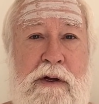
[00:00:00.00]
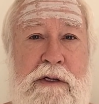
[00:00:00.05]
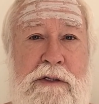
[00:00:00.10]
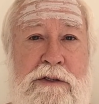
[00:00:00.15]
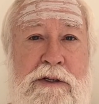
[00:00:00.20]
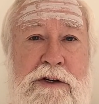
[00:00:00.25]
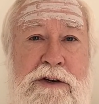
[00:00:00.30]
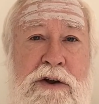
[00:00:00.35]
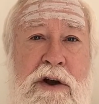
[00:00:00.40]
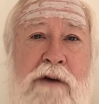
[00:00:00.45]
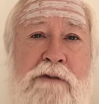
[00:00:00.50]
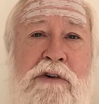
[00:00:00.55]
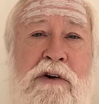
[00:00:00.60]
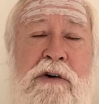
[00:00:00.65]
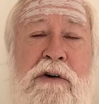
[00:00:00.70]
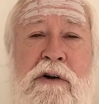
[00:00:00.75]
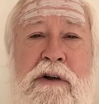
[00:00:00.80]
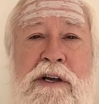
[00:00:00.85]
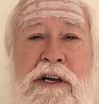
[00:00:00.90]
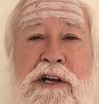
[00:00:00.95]
Did you
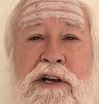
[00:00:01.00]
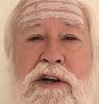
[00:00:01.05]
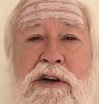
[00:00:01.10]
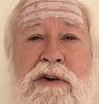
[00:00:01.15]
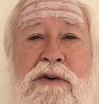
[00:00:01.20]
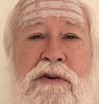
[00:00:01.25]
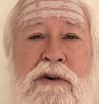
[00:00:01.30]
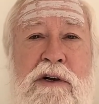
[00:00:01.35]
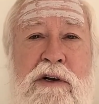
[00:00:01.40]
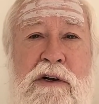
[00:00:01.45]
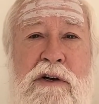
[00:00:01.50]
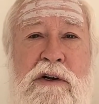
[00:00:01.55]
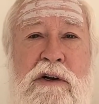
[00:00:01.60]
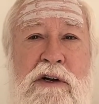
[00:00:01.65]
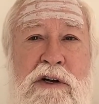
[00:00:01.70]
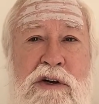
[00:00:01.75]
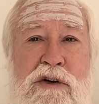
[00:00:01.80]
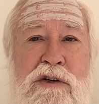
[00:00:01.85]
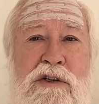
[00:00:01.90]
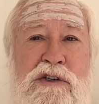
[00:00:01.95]
ever hear
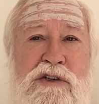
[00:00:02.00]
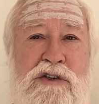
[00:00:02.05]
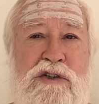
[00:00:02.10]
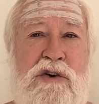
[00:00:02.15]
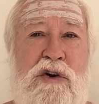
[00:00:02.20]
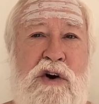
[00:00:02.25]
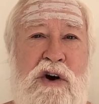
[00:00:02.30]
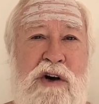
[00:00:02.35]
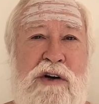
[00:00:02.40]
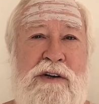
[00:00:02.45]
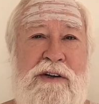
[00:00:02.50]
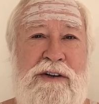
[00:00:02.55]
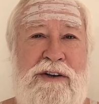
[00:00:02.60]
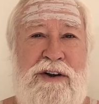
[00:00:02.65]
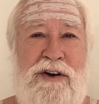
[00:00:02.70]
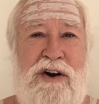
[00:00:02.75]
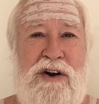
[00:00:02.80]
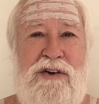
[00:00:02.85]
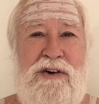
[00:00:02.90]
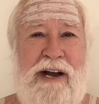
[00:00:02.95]
a, a good song,
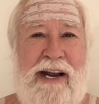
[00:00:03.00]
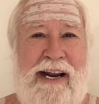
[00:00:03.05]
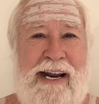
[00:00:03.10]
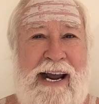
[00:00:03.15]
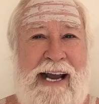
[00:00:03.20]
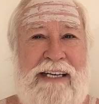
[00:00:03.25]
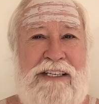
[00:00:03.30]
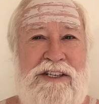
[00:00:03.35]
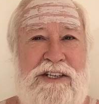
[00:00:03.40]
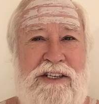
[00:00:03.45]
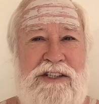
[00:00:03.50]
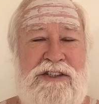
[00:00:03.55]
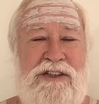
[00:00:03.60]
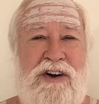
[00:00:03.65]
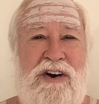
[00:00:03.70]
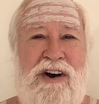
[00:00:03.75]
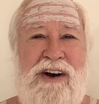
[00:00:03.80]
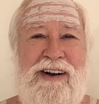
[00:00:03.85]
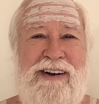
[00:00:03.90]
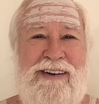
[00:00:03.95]
you know, a catchy
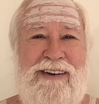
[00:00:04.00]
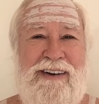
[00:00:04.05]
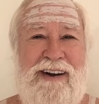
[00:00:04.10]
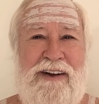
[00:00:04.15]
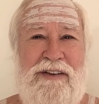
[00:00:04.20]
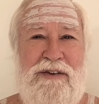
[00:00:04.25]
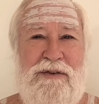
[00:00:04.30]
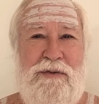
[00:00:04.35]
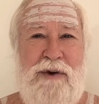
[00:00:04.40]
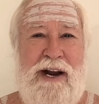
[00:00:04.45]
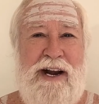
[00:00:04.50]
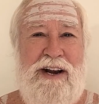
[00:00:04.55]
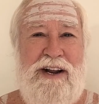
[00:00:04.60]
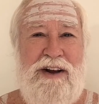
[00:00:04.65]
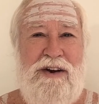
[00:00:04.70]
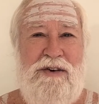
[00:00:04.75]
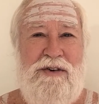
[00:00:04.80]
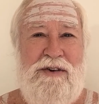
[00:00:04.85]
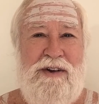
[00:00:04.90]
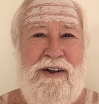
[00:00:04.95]
song on the
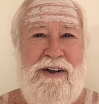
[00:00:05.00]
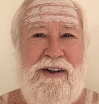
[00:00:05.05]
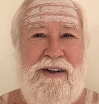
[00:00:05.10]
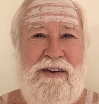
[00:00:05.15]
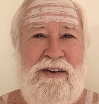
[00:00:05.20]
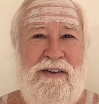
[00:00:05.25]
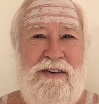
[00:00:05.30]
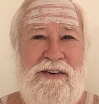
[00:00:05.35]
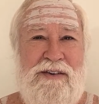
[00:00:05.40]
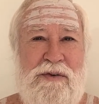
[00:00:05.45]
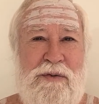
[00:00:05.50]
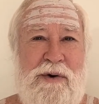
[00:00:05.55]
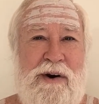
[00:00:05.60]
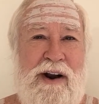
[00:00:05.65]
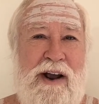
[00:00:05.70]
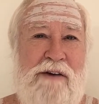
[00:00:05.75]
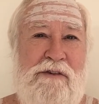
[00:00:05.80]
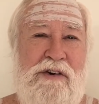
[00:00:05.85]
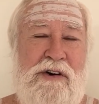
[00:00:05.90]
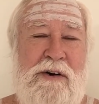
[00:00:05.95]
radio or
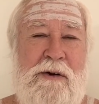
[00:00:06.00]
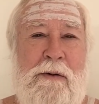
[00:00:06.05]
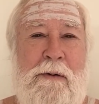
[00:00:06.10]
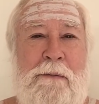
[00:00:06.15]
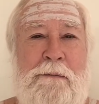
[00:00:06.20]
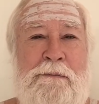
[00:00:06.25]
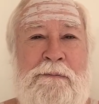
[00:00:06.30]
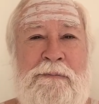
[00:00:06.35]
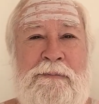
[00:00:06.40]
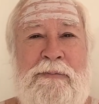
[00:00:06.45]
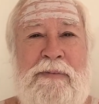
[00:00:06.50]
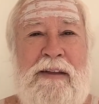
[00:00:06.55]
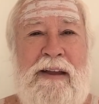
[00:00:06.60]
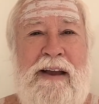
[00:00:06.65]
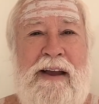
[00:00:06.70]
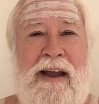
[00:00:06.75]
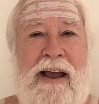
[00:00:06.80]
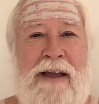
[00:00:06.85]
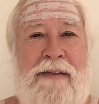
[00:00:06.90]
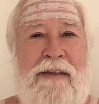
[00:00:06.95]
whatever,
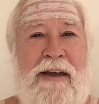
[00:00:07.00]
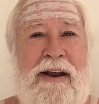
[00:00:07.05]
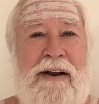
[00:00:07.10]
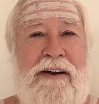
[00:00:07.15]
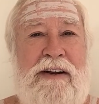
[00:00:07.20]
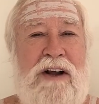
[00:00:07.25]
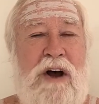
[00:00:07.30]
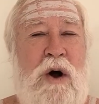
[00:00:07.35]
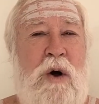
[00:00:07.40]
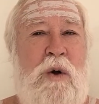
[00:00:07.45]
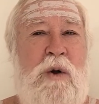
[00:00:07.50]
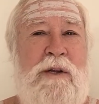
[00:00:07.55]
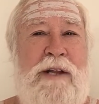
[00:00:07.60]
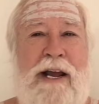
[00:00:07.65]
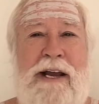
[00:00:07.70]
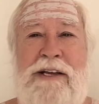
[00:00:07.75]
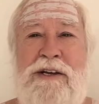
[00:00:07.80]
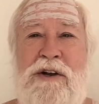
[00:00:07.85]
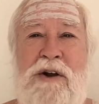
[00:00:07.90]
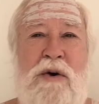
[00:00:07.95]
and then the whole
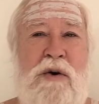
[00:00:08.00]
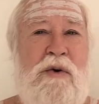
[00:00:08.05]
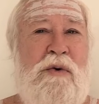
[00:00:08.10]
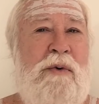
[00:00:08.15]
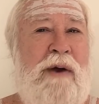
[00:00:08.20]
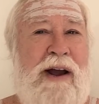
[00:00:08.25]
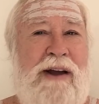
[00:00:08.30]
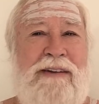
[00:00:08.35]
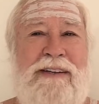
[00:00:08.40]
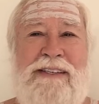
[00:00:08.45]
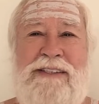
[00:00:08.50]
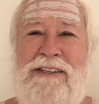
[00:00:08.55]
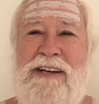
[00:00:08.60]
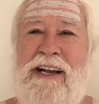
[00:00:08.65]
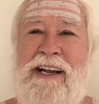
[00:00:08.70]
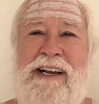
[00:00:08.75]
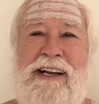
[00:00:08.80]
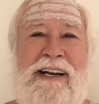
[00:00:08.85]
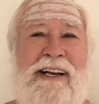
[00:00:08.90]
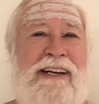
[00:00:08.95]
day you go around
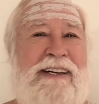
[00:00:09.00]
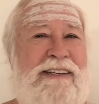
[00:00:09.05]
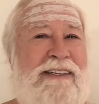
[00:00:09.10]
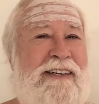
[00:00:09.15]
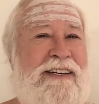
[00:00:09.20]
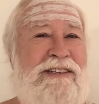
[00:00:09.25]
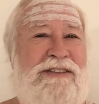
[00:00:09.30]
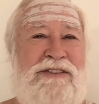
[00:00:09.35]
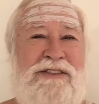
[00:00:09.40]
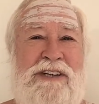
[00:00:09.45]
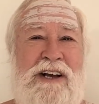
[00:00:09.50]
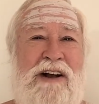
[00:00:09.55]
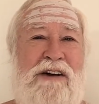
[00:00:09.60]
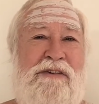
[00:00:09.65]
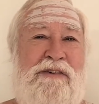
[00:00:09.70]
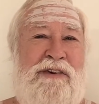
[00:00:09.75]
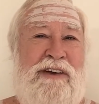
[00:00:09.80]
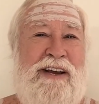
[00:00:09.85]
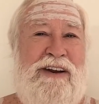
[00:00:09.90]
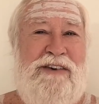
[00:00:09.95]
singing it to
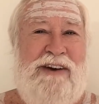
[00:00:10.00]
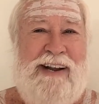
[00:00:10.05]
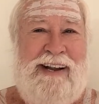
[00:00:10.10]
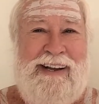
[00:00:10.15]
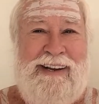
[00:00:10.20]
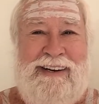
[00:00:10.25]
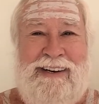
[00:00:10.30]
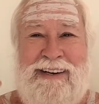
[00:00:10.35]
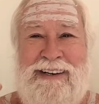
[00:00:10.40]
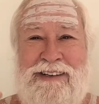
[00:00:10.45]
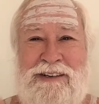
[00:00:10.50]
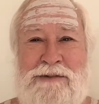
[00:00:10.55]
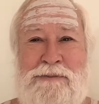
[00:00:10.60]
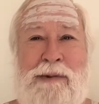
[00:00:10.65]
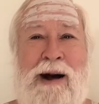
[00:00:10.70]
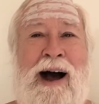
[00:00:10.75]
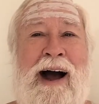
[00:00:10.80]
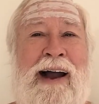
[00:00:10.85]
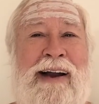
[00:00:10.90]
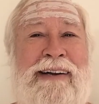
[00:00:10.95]
yourself, hearing it in your
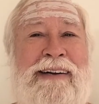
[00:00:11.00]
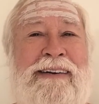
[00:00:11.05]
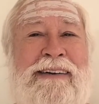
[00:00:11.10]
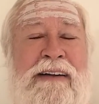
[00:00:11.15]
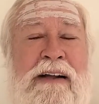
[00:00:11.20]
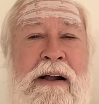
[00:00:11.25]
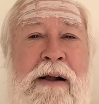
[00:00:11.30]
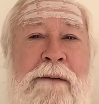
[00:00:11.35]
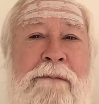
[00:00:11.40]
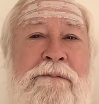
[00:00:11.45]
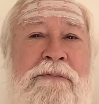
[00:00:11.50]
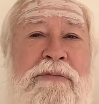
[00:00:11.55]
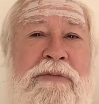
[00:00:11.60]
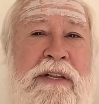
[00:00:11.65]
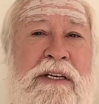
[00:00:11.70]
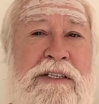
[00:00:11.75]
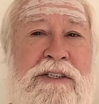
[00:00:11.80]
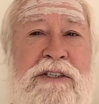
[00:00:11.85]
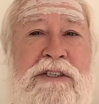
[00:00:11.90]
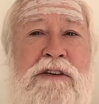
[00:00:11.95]
mind?
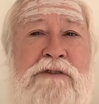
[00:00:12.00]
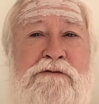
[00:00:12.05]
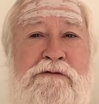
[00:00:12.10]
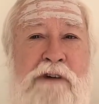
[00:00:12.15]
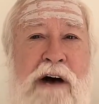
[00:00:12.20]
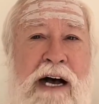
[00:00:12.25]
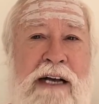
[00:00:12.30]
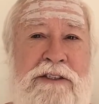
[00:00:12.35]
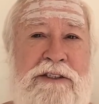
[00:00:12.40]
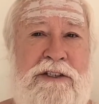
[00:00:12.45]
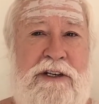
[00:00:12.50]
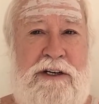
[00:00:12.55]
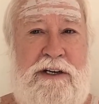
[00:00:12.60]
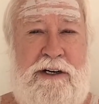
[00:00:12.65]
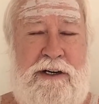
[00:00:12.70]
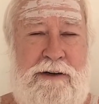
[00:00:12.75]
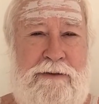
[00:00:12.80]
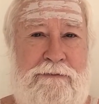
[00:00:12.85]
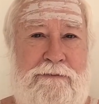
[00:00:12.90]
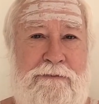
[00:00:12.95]
This is a vasana.